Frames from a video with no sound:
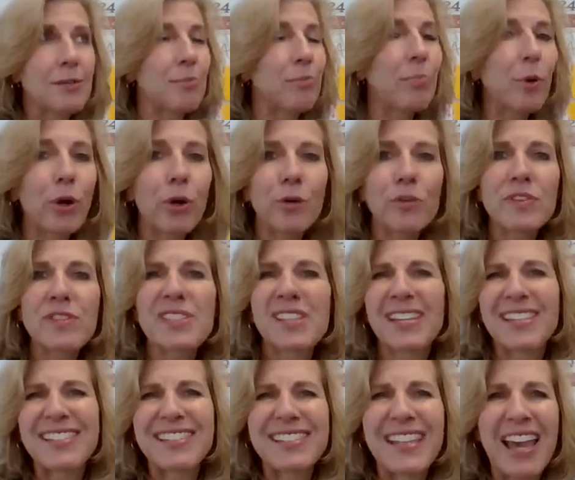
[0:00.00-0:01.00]

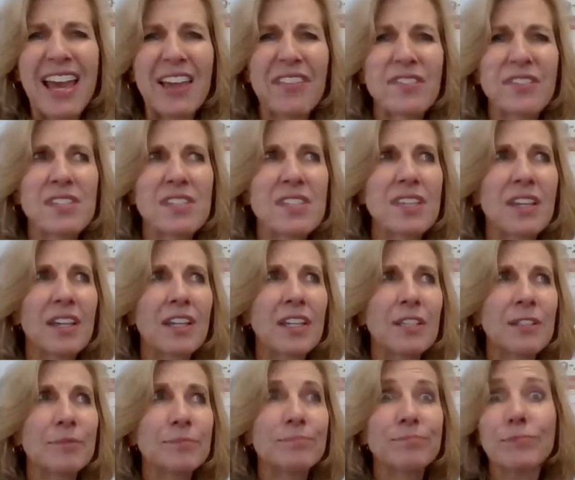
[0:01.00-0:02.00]
Births, deaths,
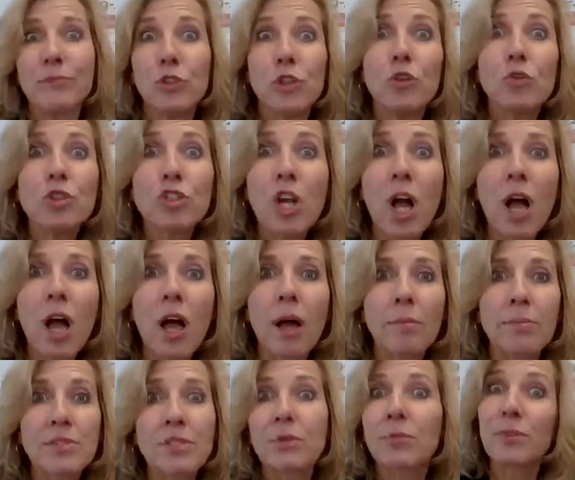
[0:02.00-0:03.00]
new
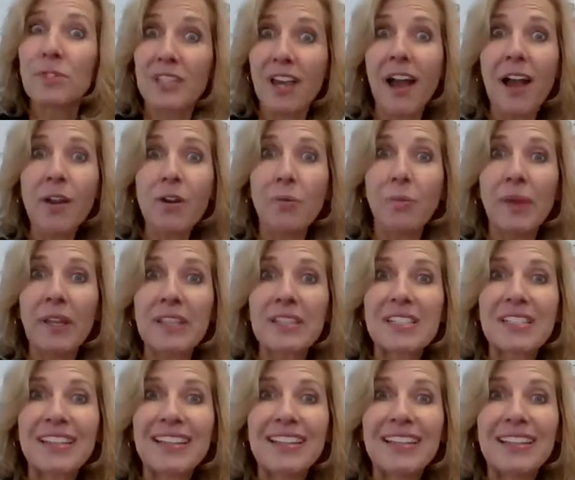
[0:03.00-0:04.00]
jobs,
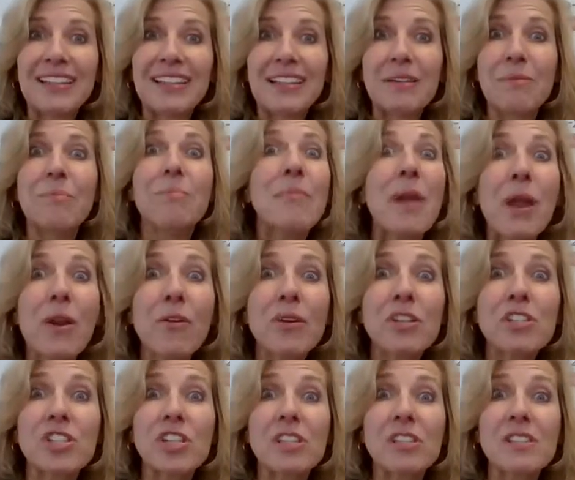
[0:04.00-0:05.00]
retirement,
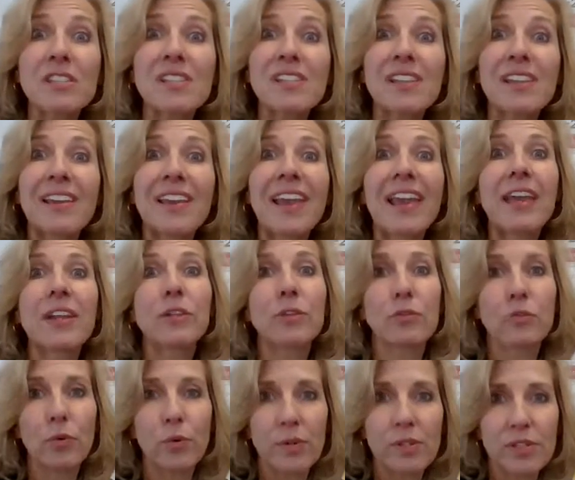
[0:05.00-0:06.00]
marriages, and
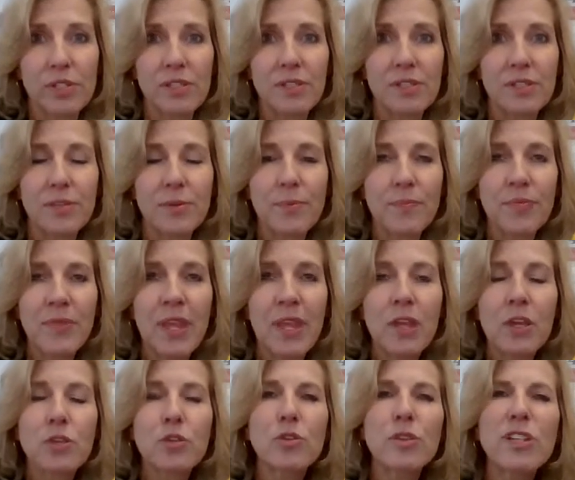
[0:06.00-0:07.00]
divorces.
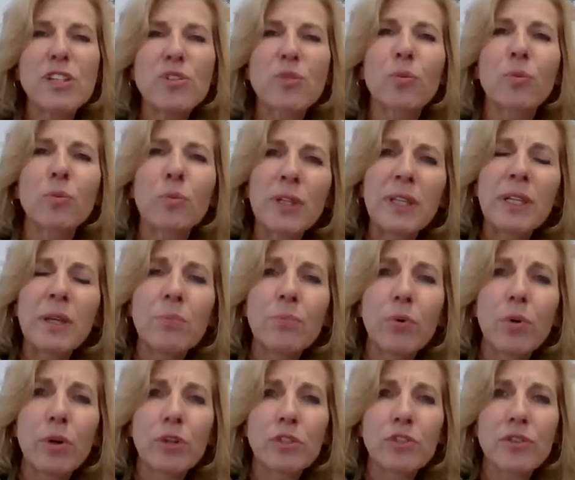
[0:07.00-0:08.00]
So these are really
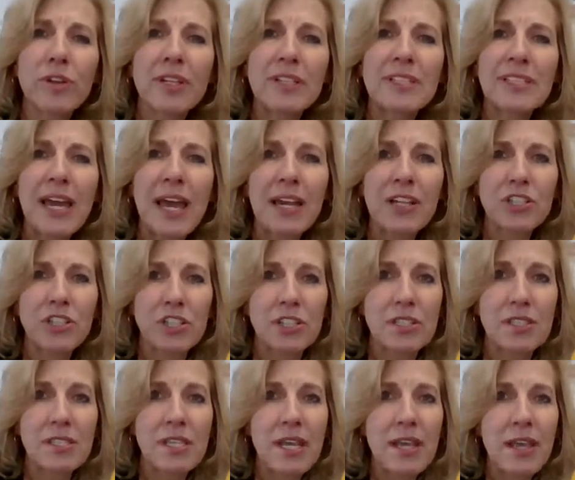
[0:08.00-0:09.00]
important
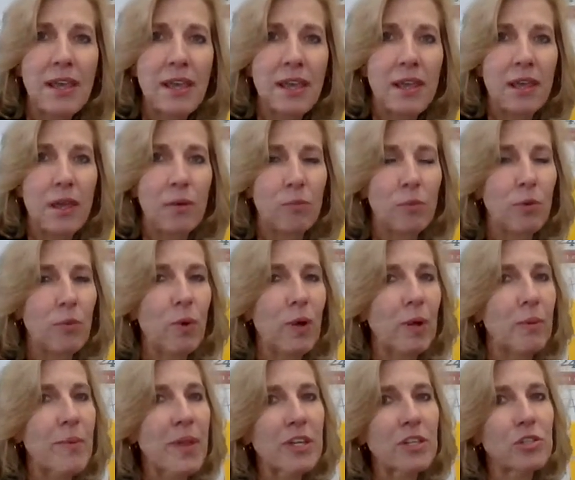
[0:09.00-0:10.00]
transactions, and we want
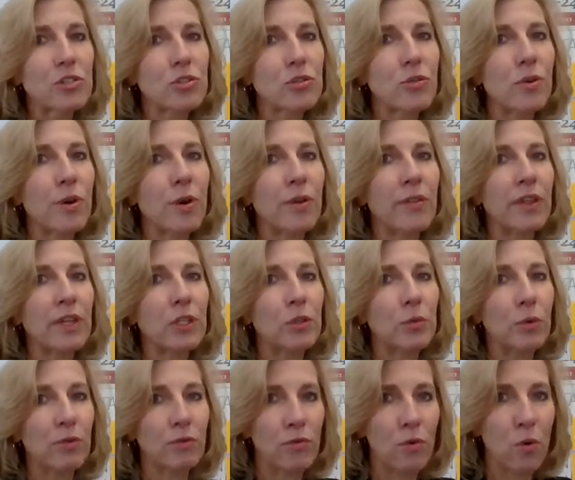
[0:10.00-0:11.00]
to make sure that you
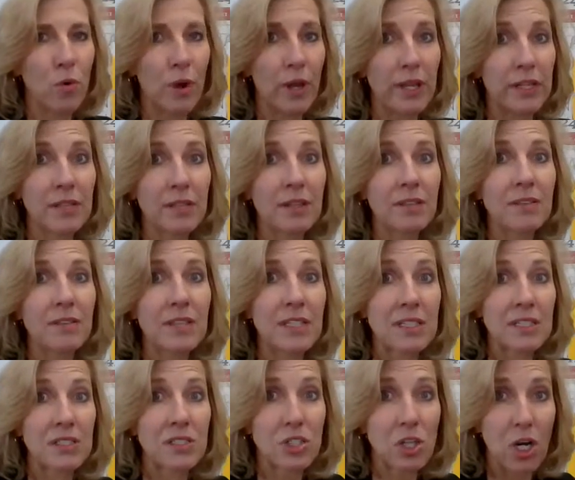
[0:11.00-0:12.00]
avoid
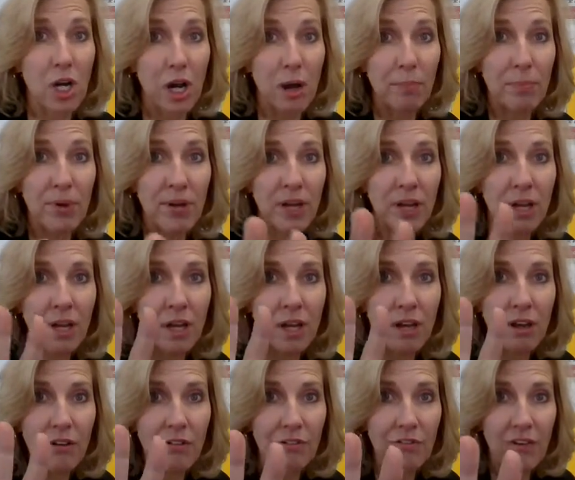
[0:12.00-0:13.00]
these top
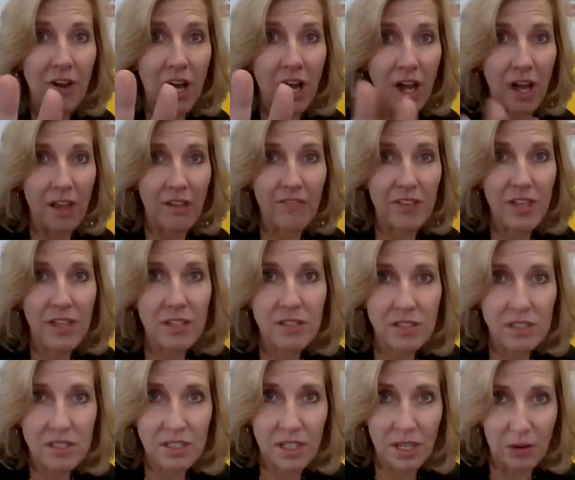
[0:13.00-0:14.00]
5
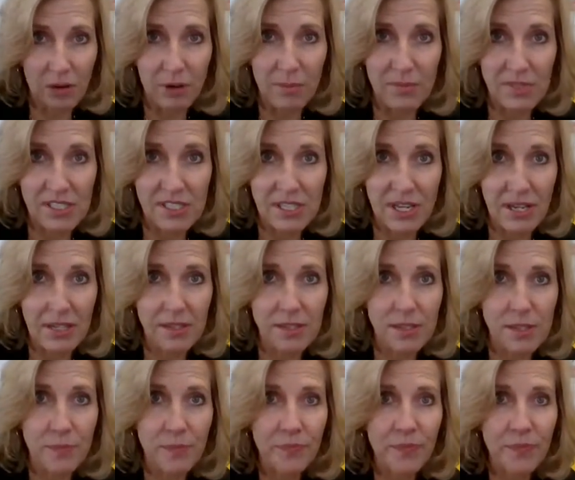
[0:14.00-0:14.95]
scary mistakes.